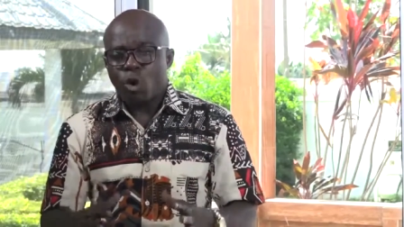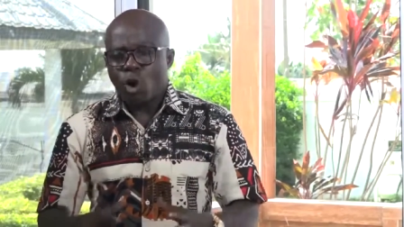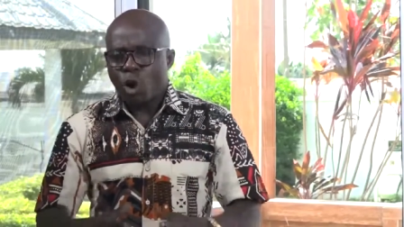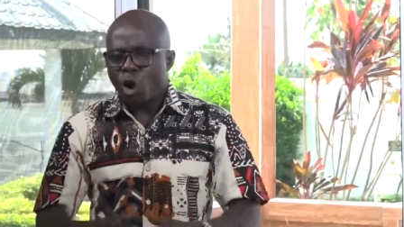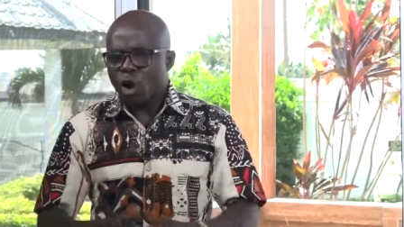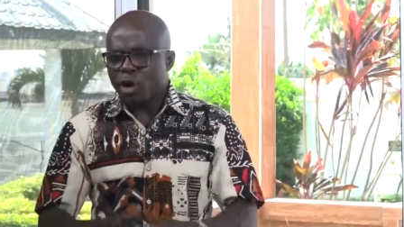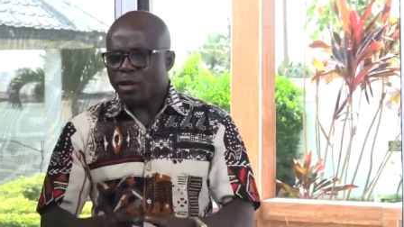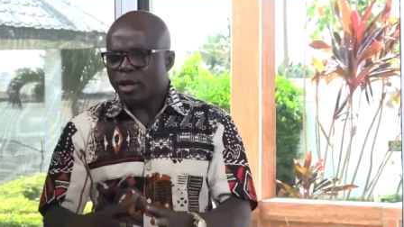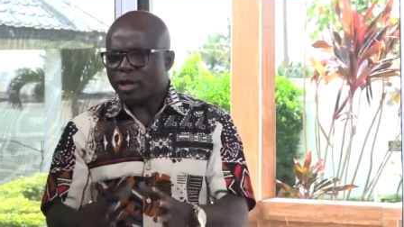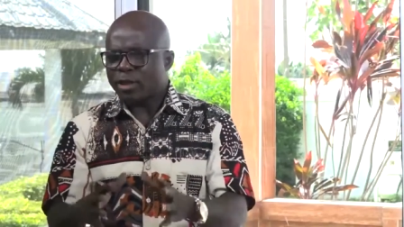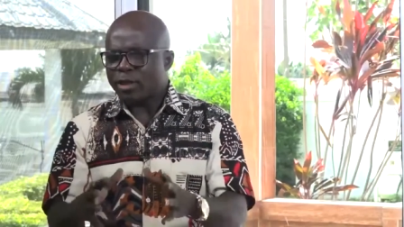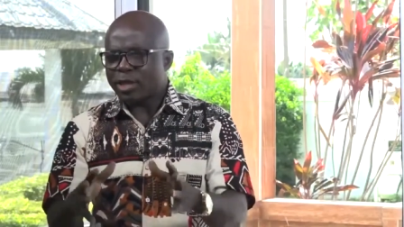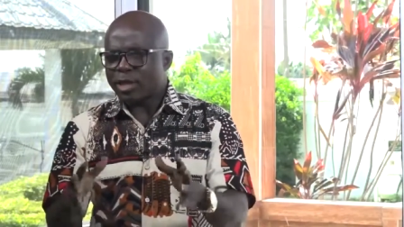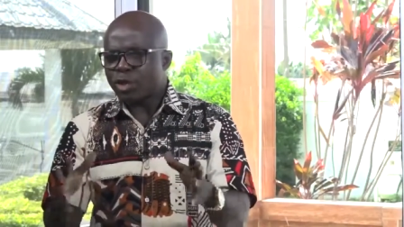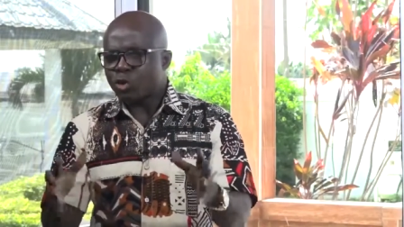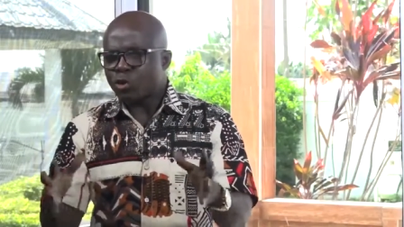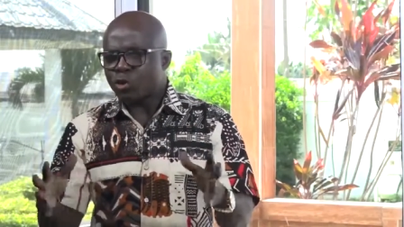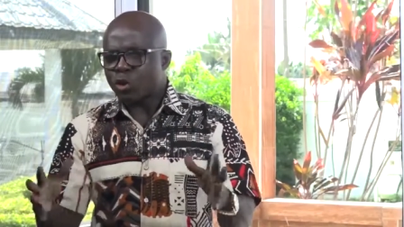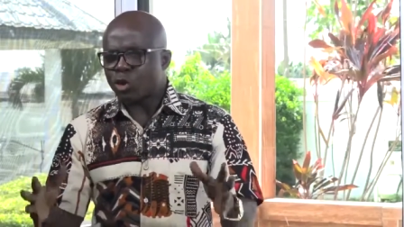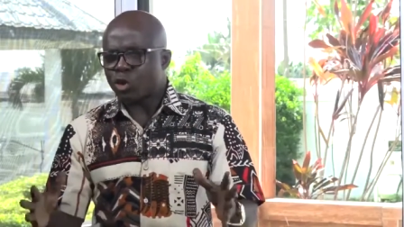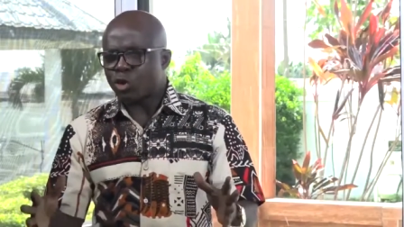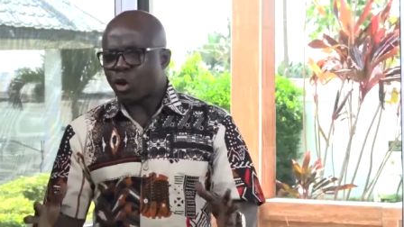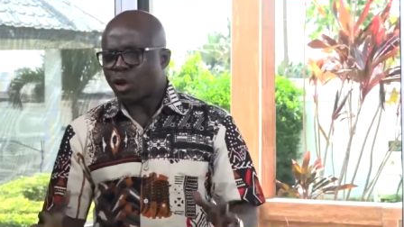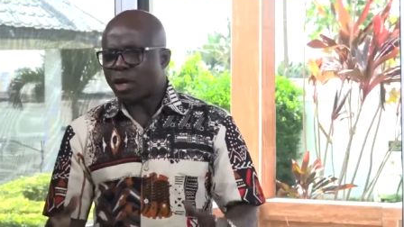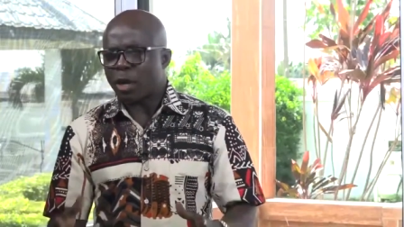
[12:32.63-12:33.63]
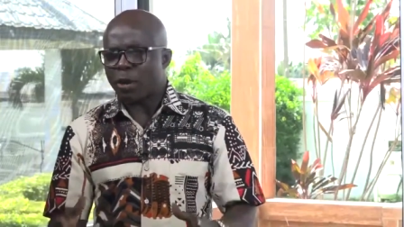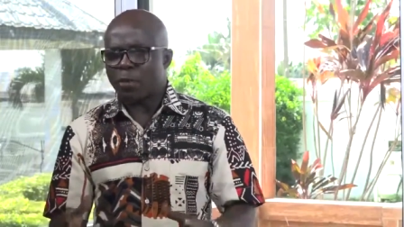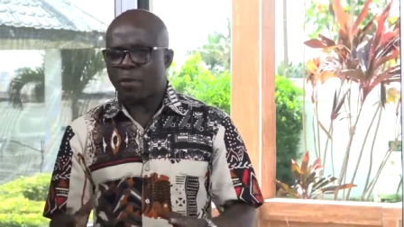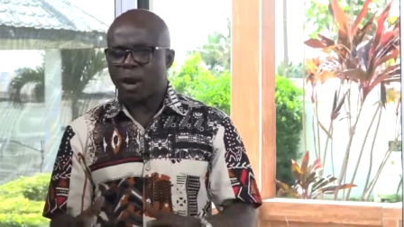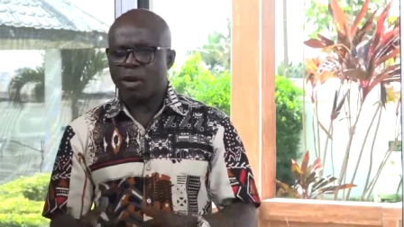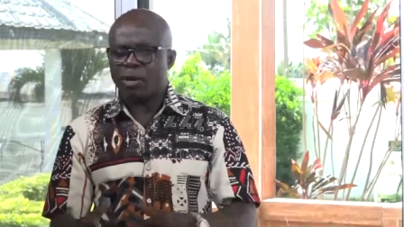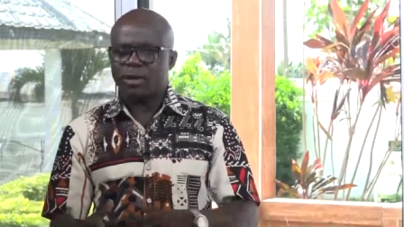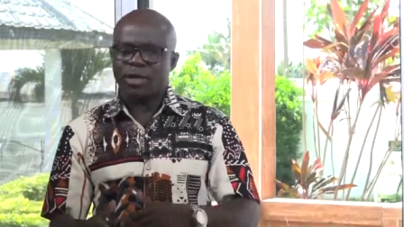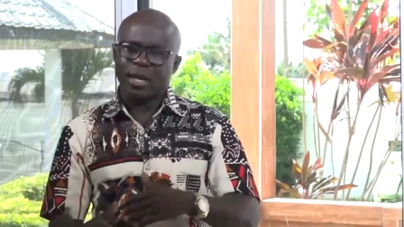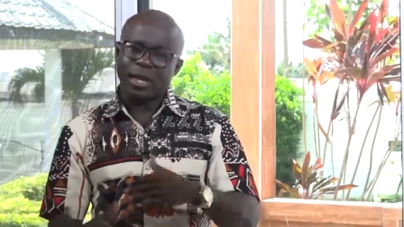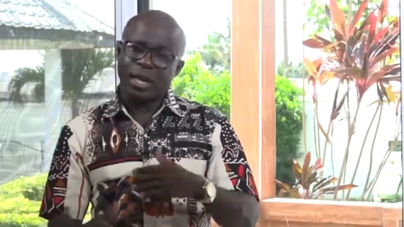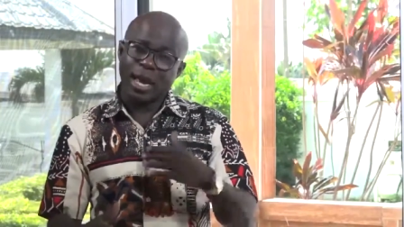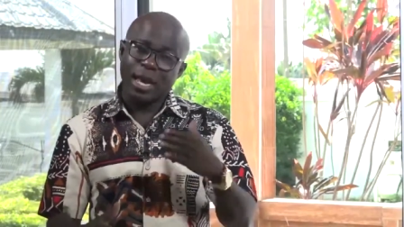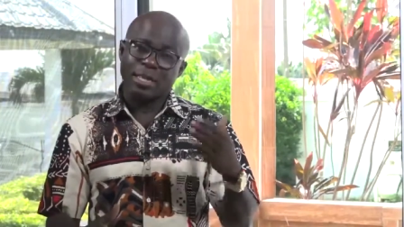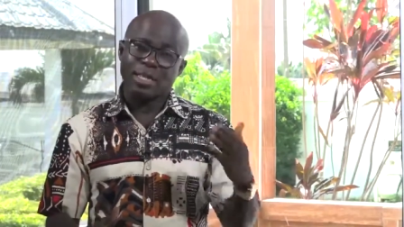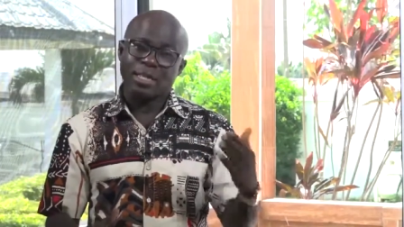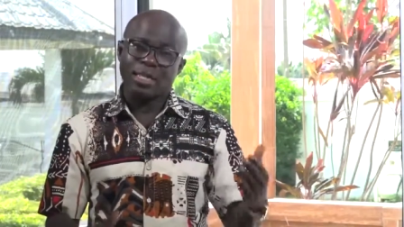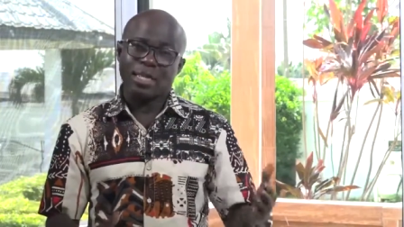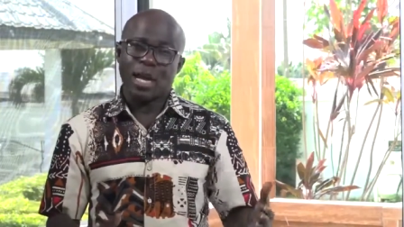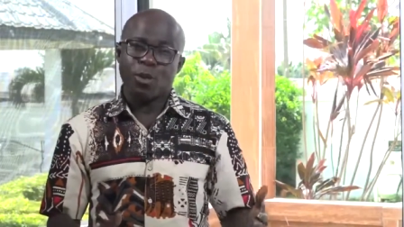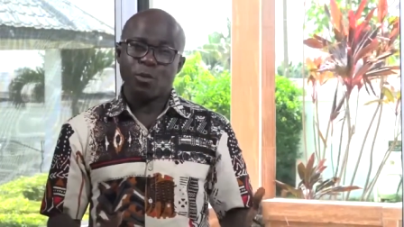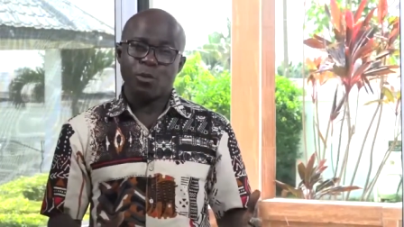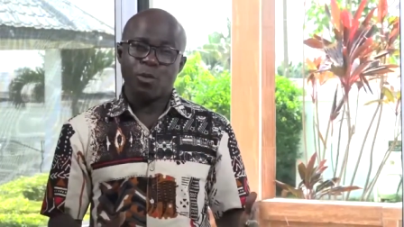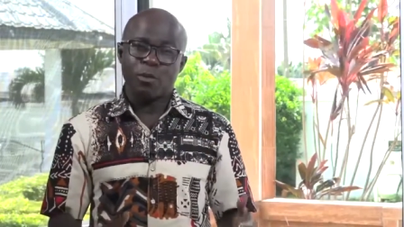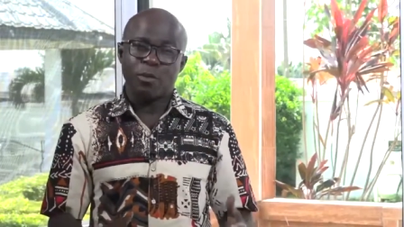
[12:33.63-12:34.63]
all the things we talked about the
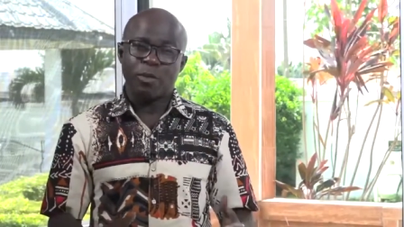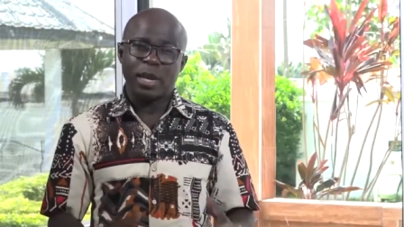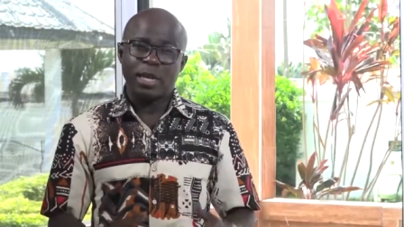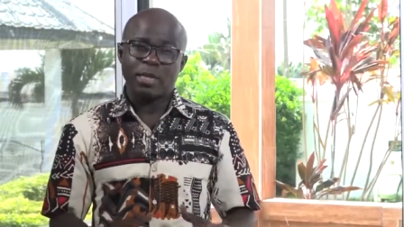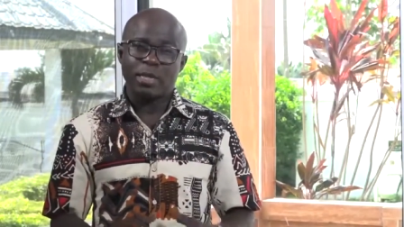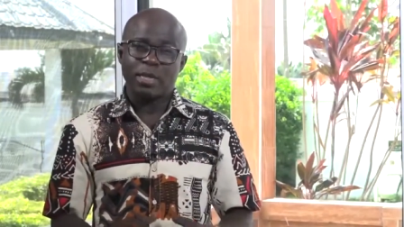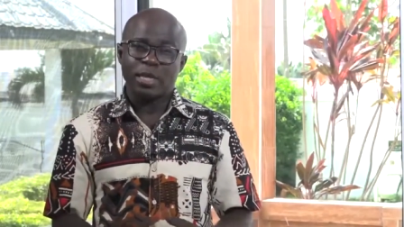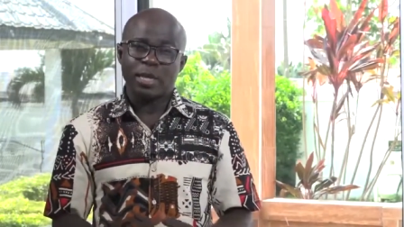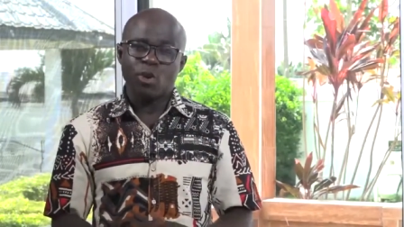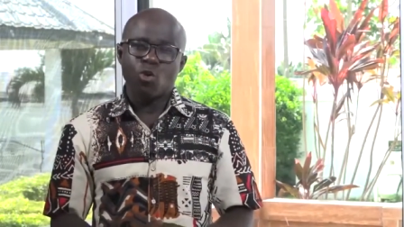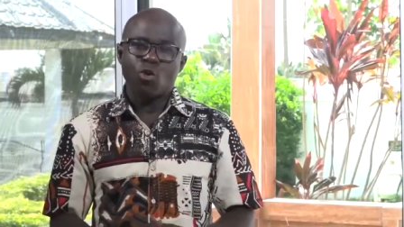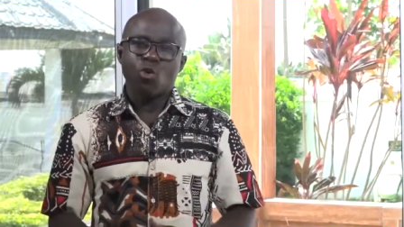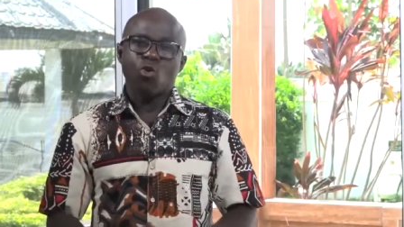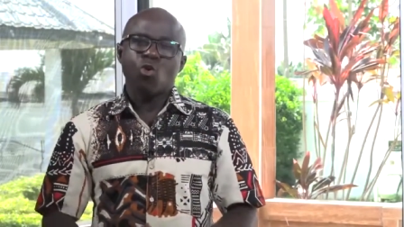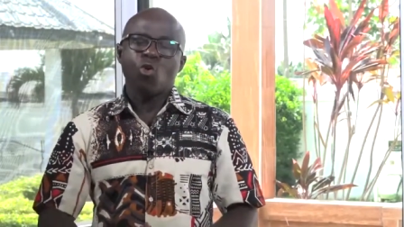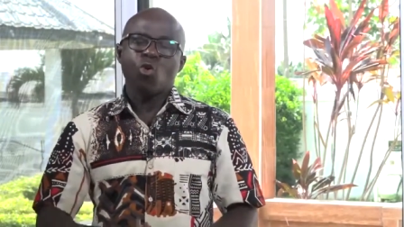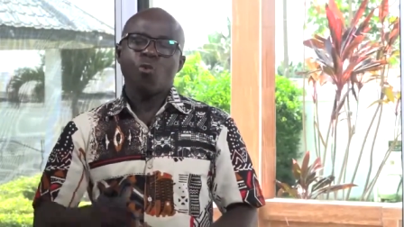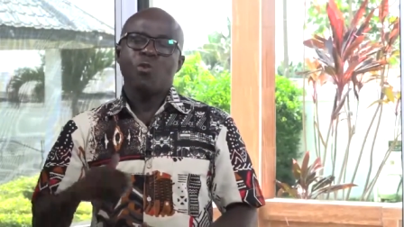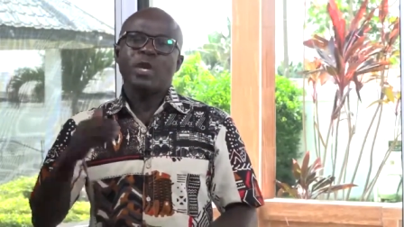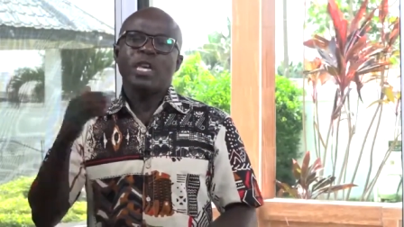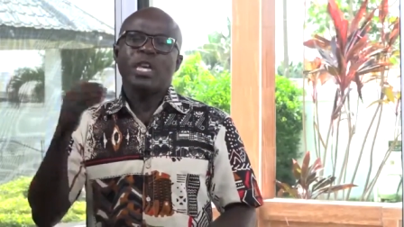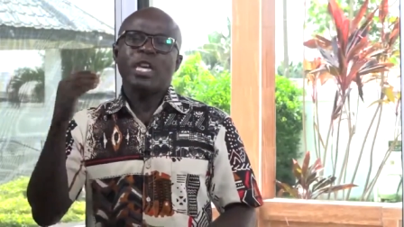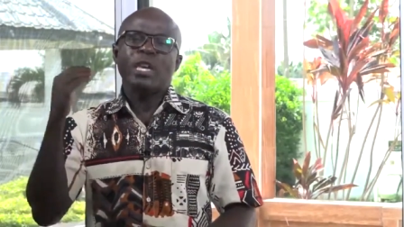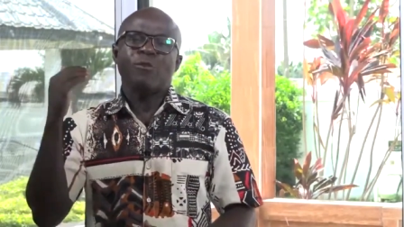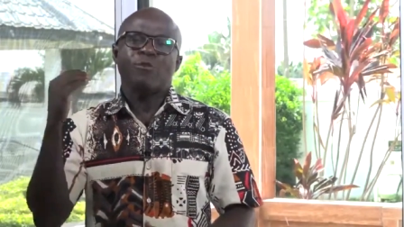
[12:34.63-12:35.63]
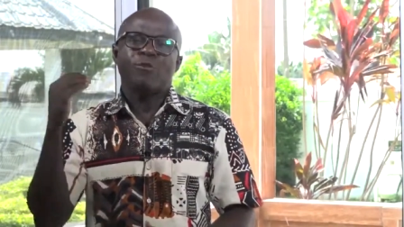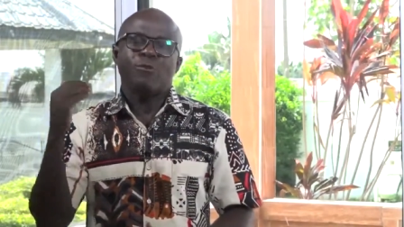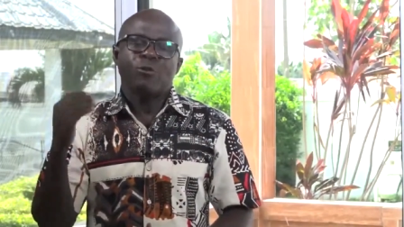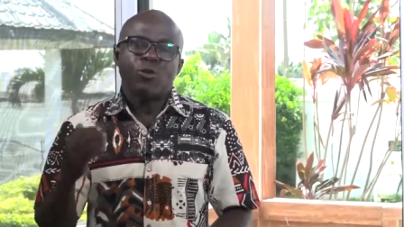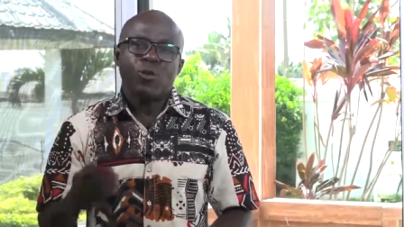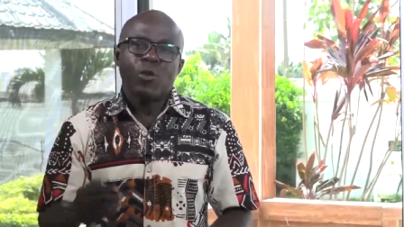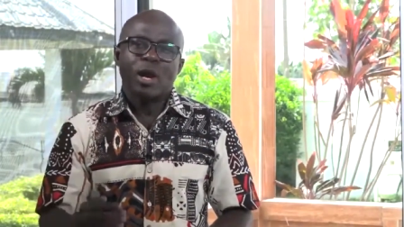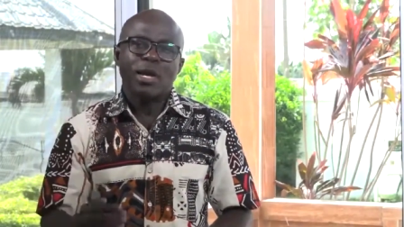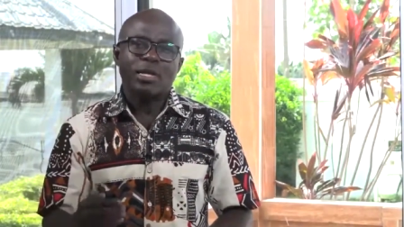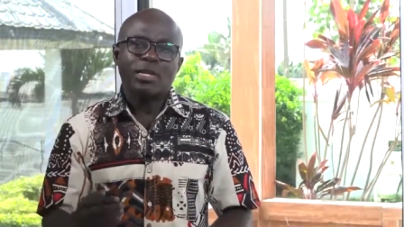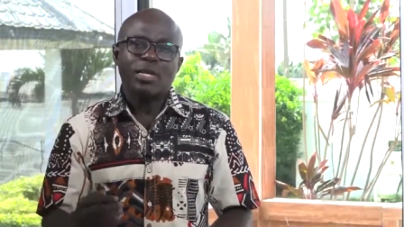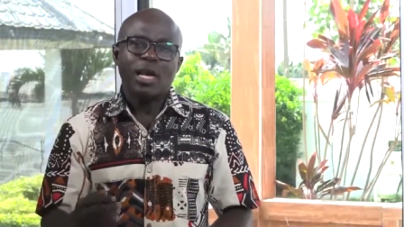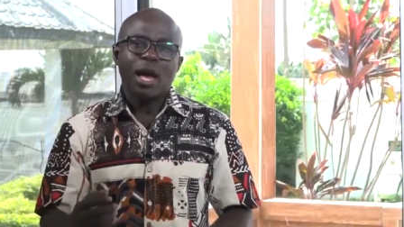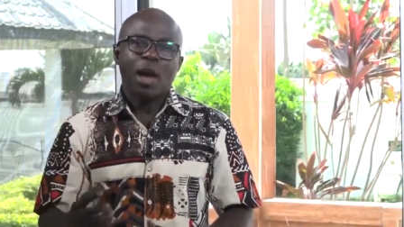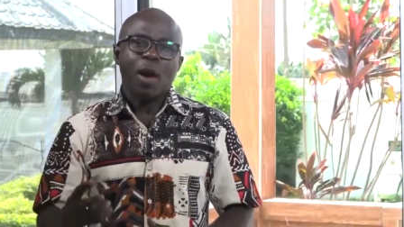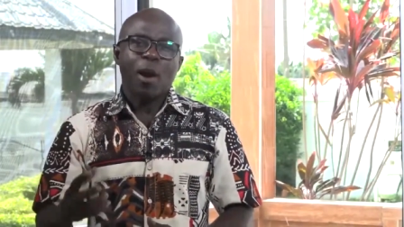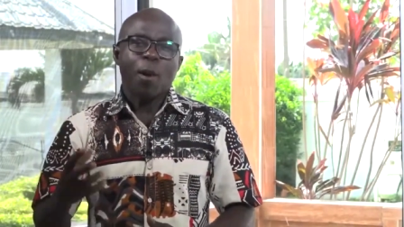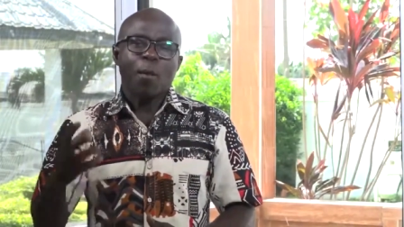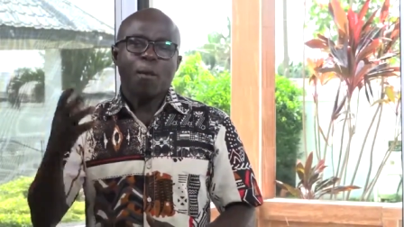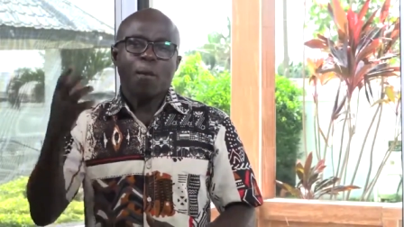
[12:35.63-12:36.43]
last time we met will be influenced